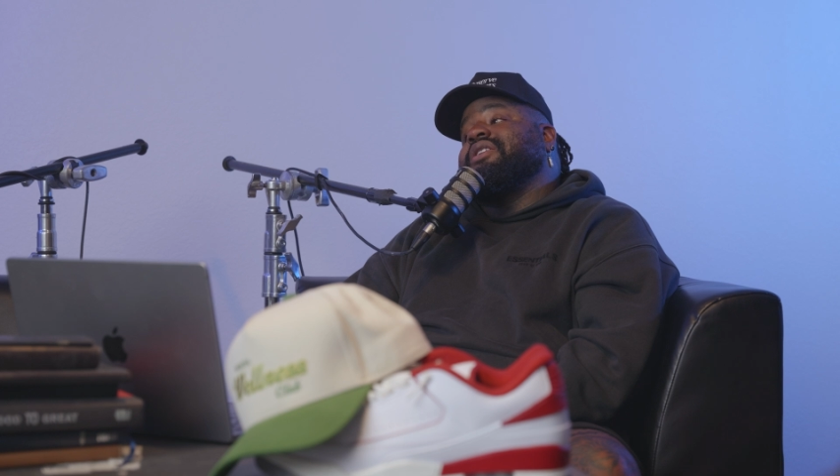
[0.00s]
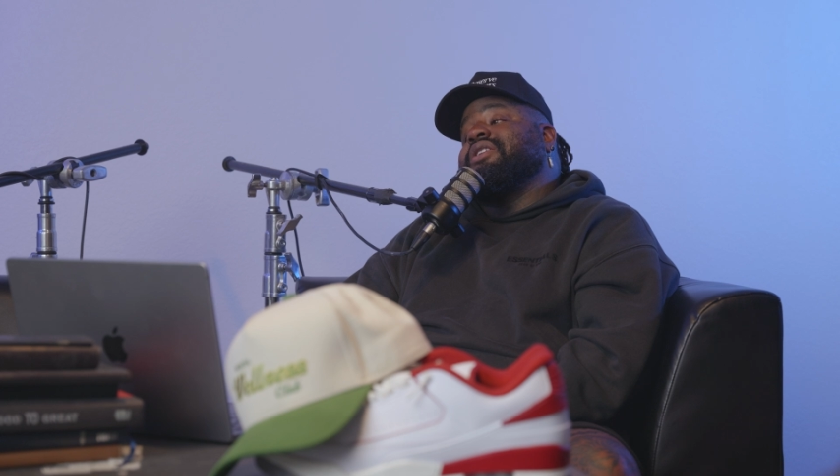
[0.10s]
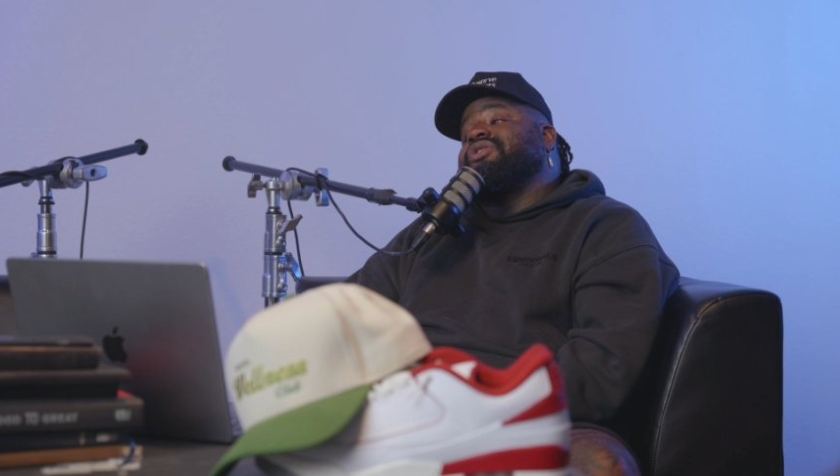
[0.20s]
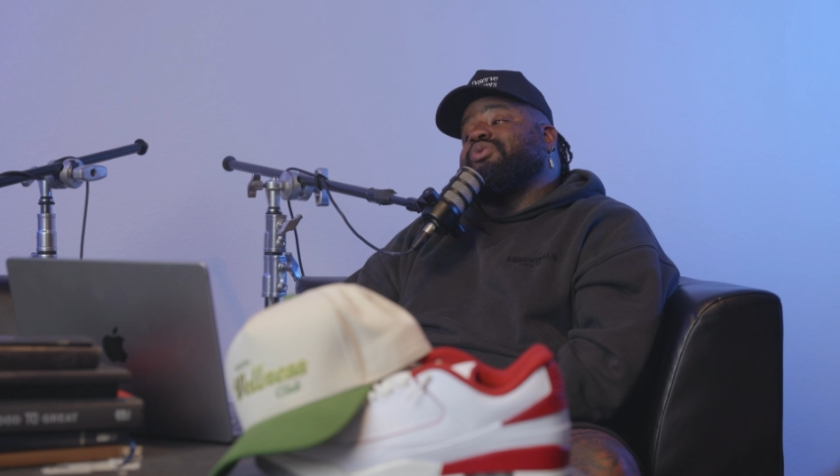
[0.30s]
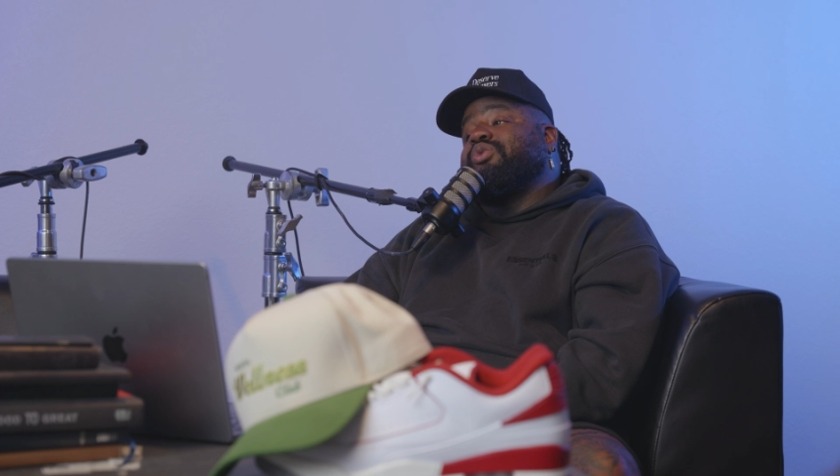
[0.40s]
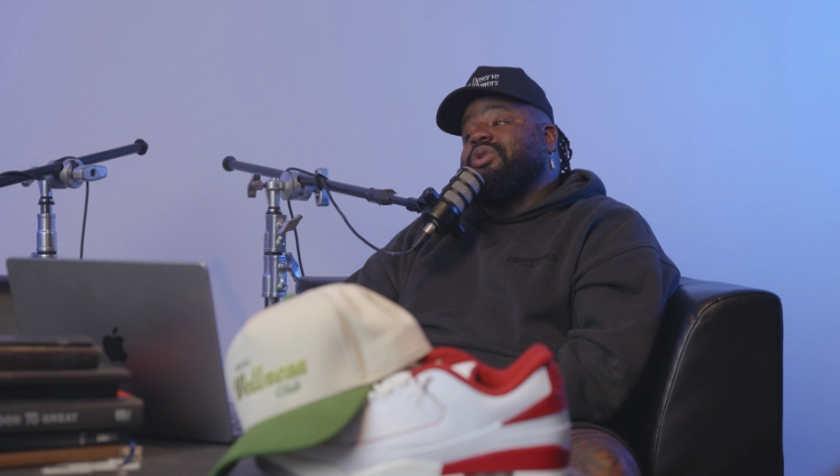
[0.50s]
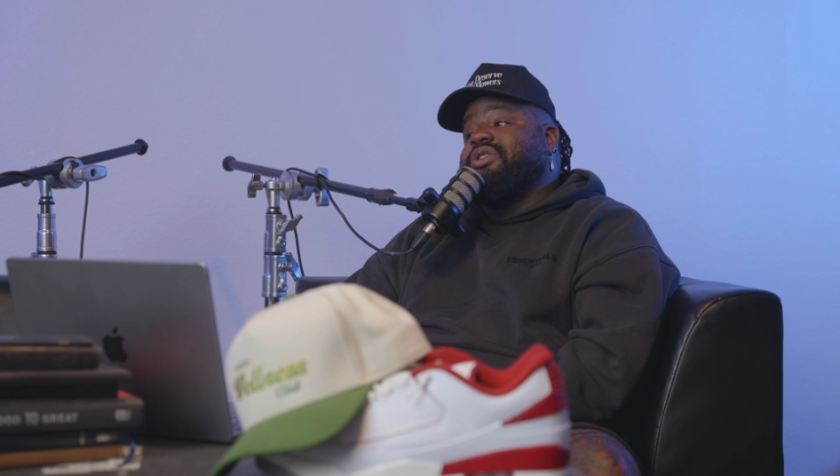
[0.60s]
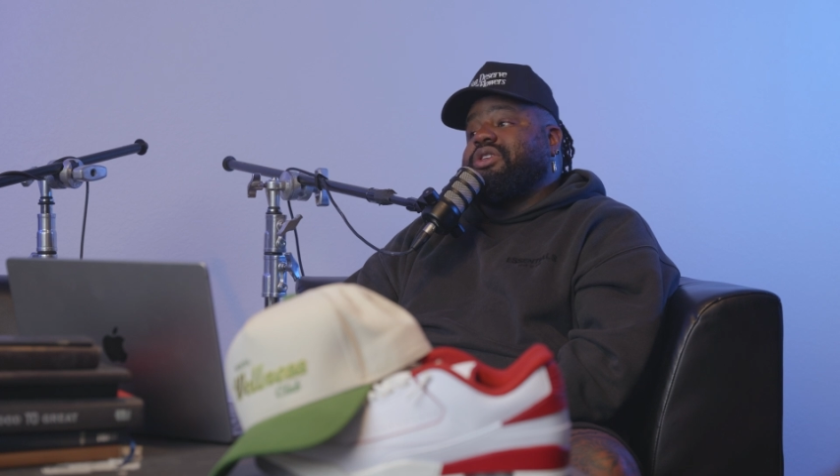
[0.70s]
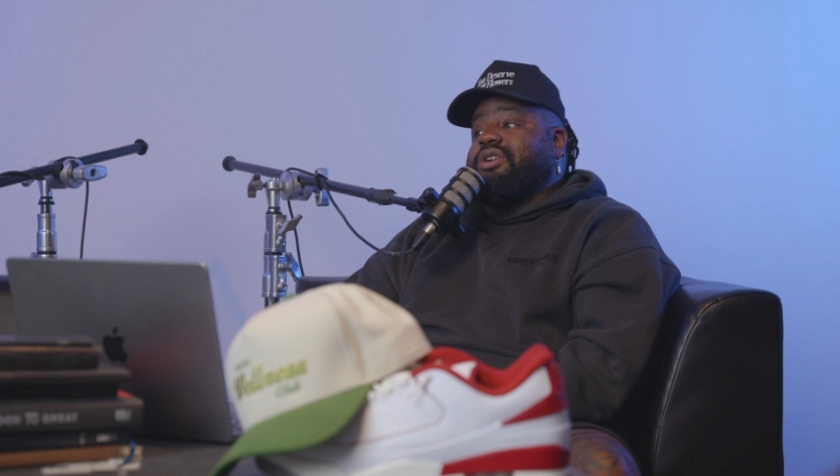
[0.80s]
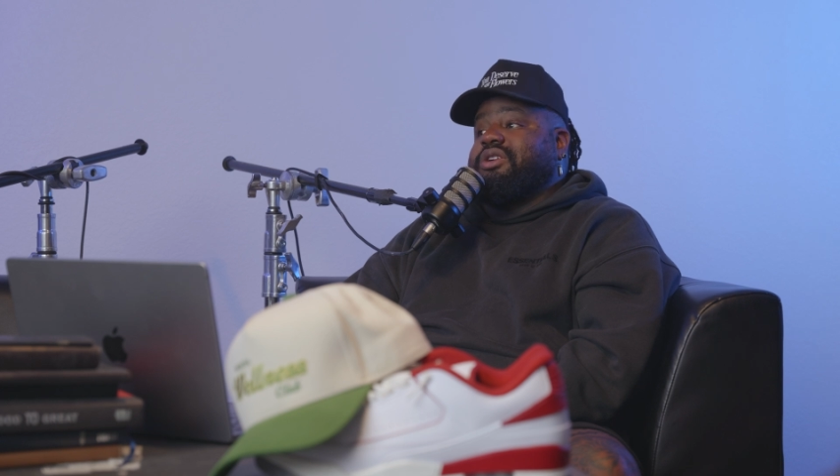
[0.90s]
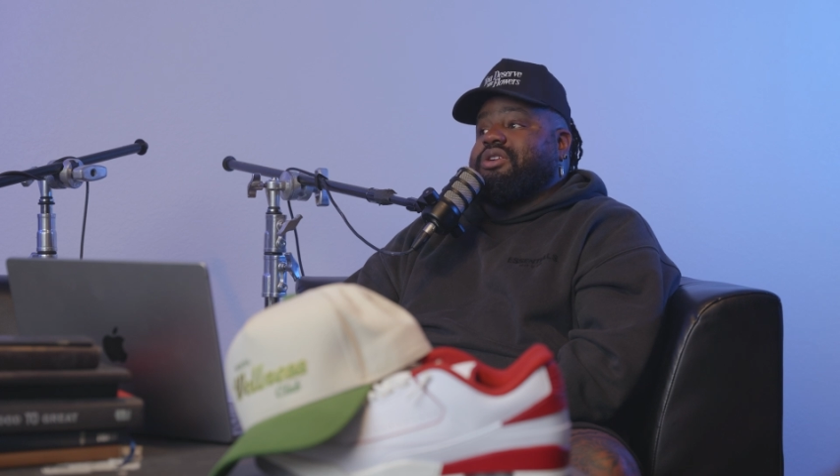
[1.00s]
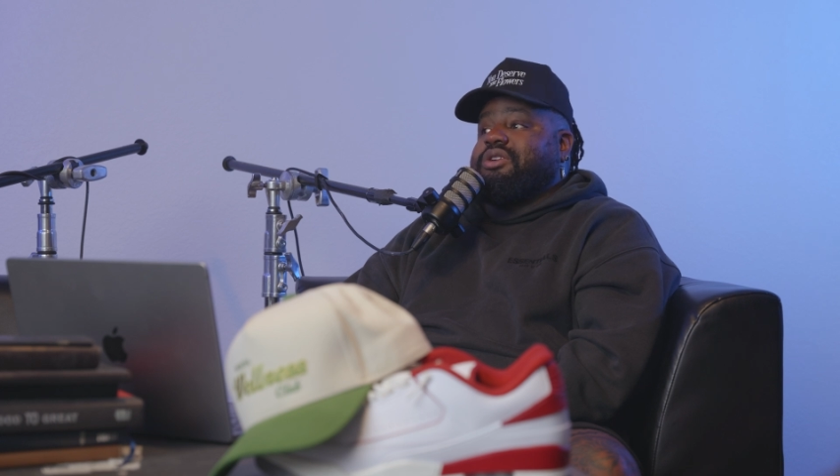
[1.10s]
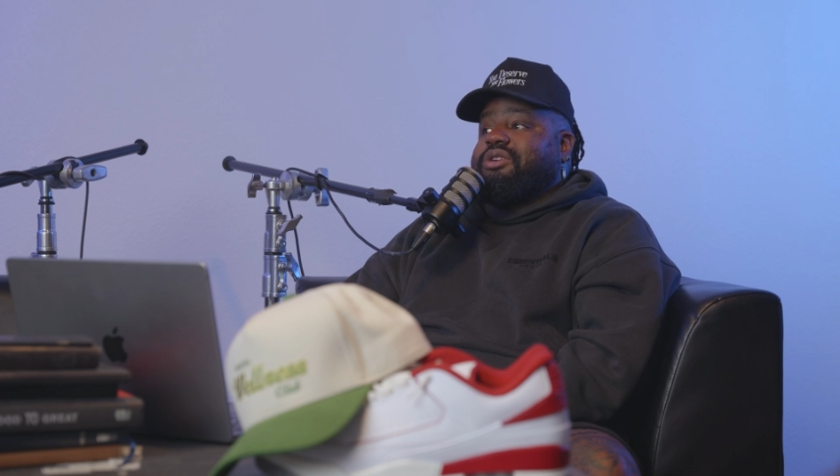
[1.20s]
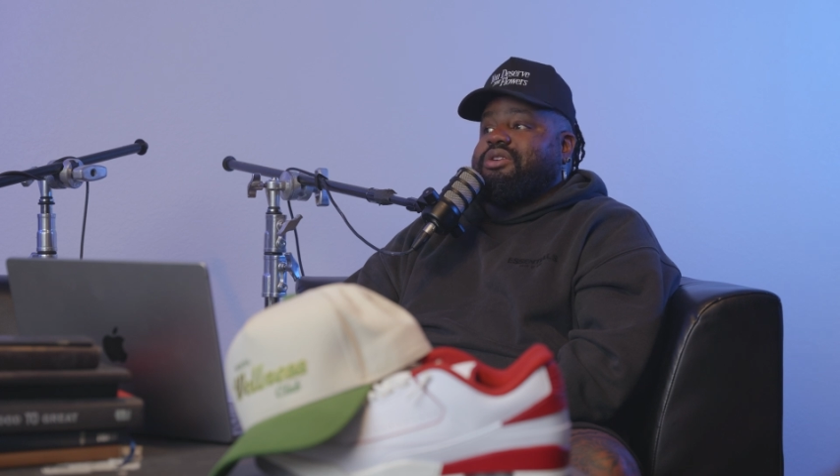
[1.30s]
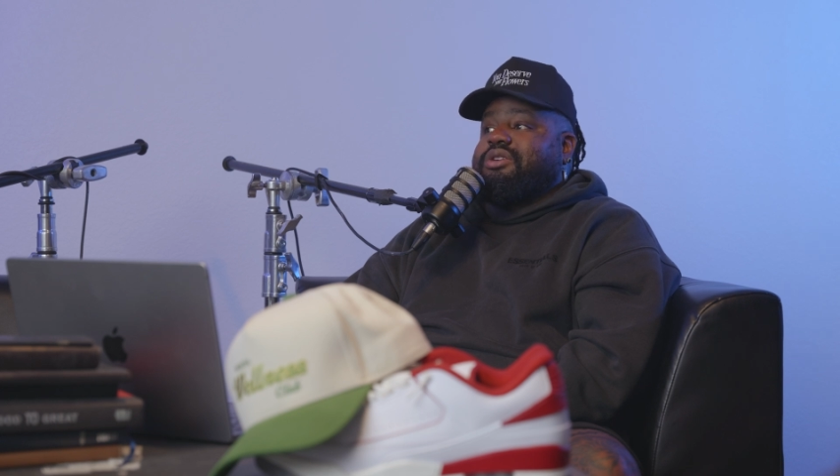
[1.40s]
it's worth it.
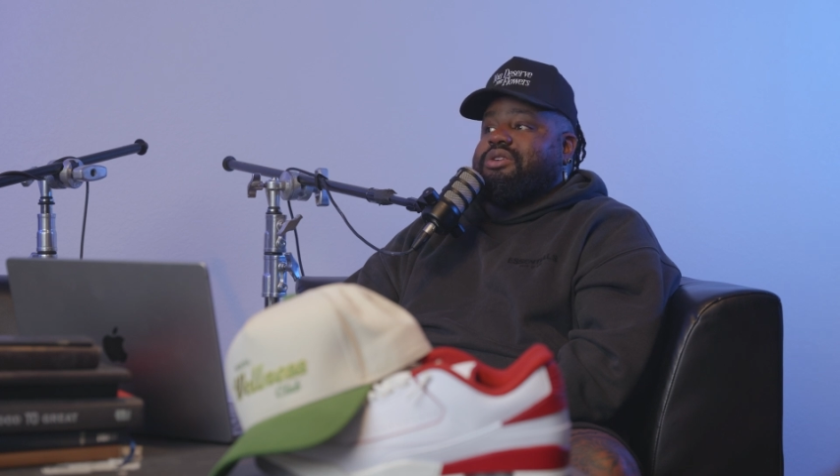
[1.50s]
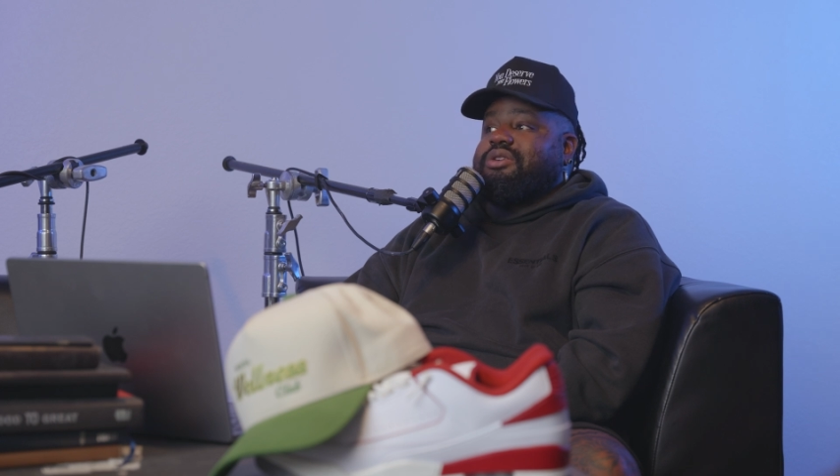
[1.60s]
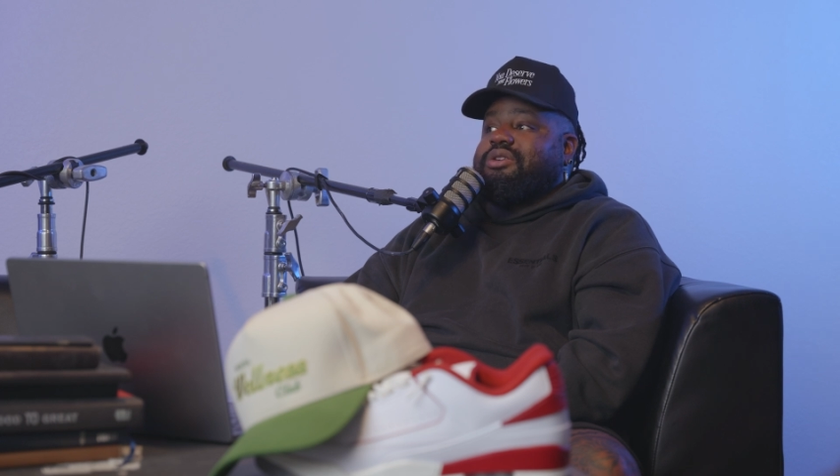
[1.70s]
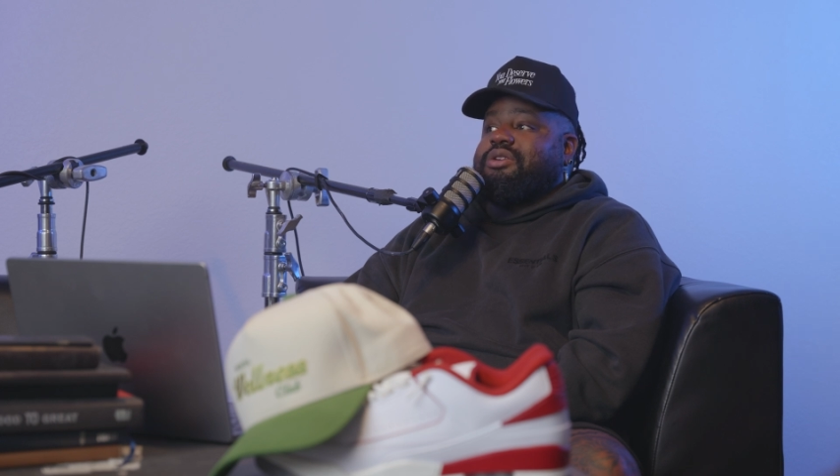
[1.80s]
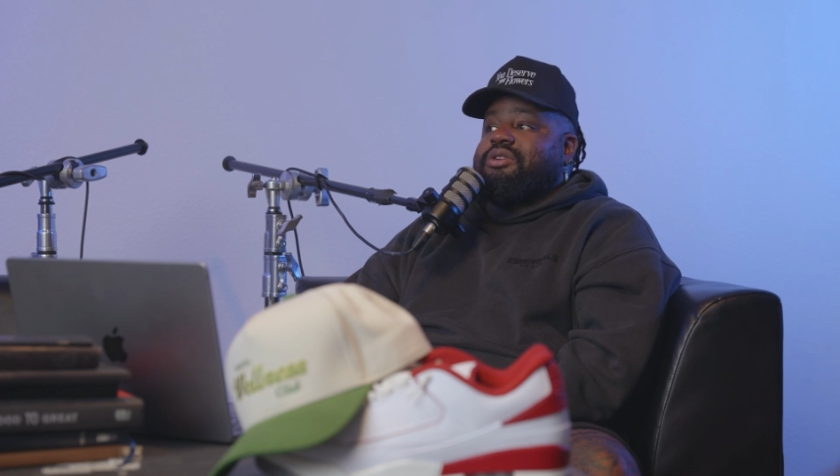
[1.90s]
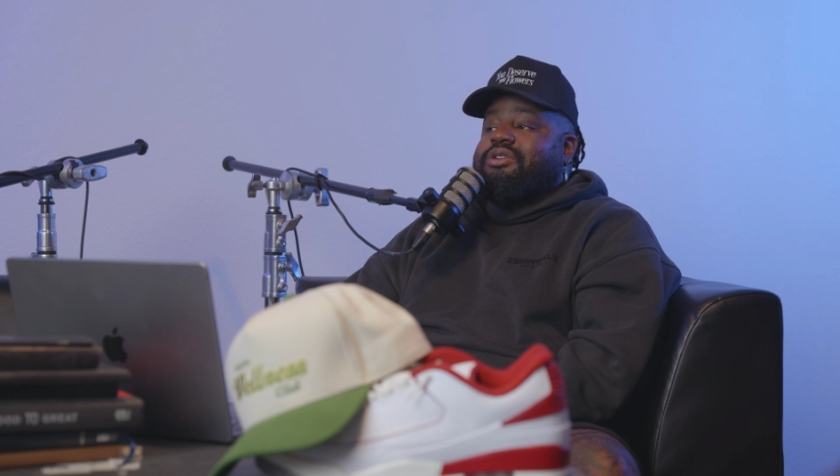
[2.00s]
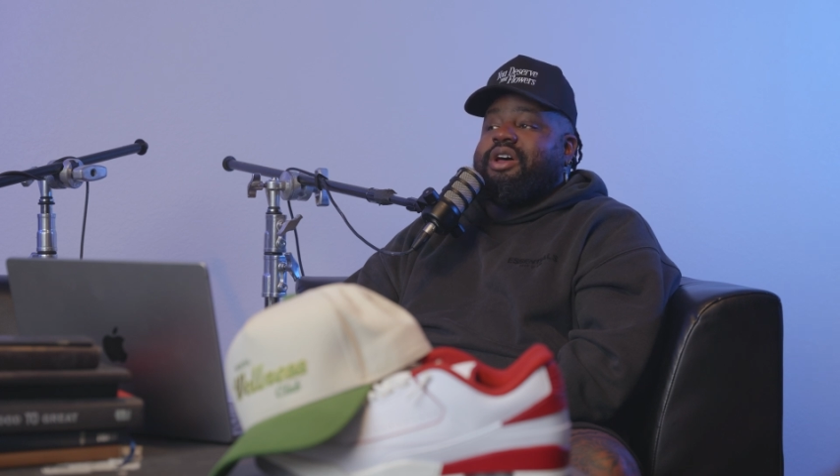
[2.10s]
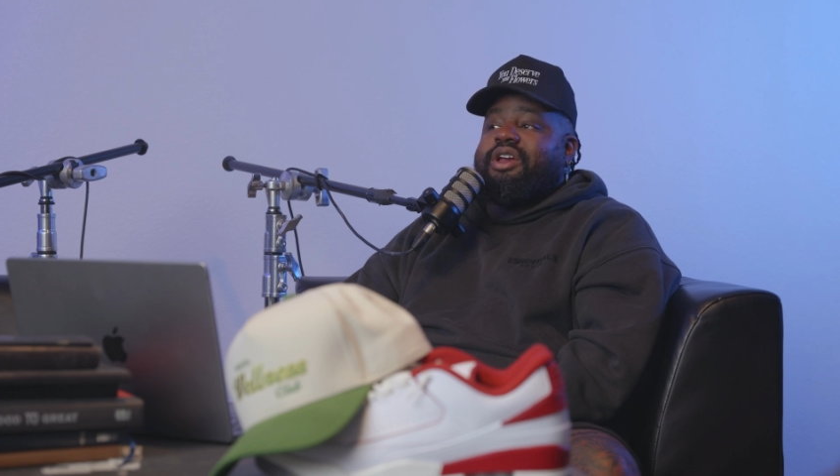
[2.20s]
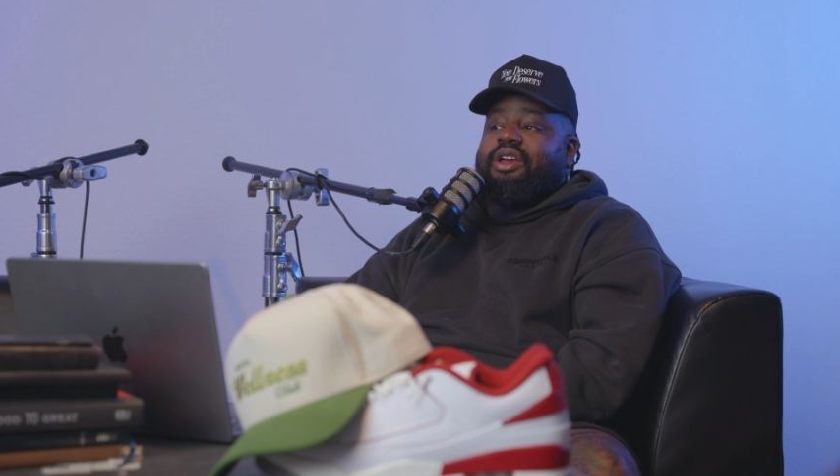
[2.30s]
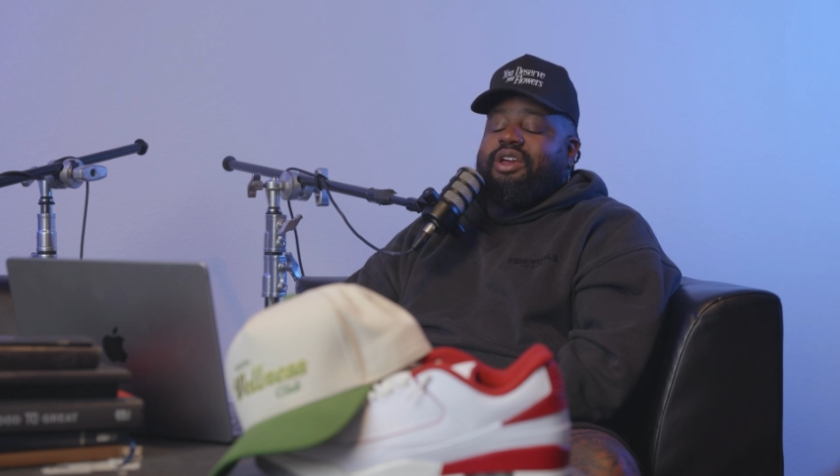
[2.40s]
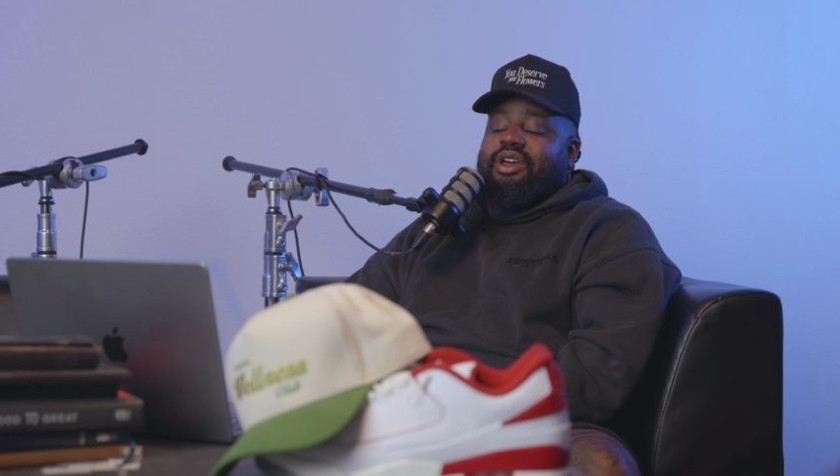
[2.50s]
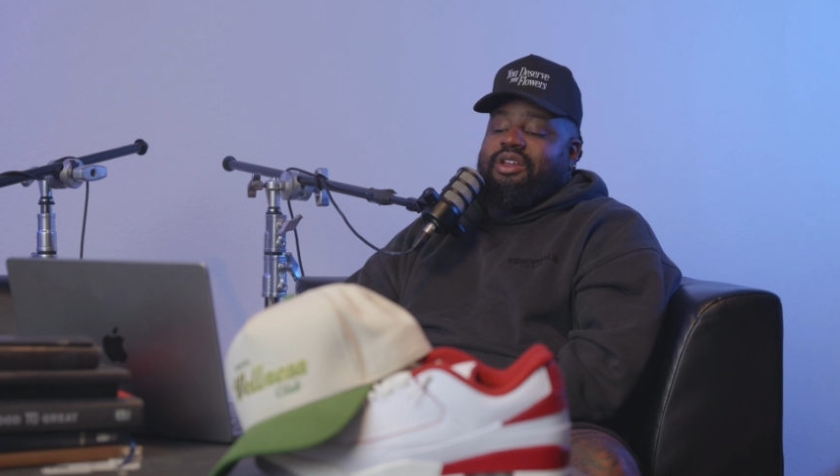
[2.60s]
Like,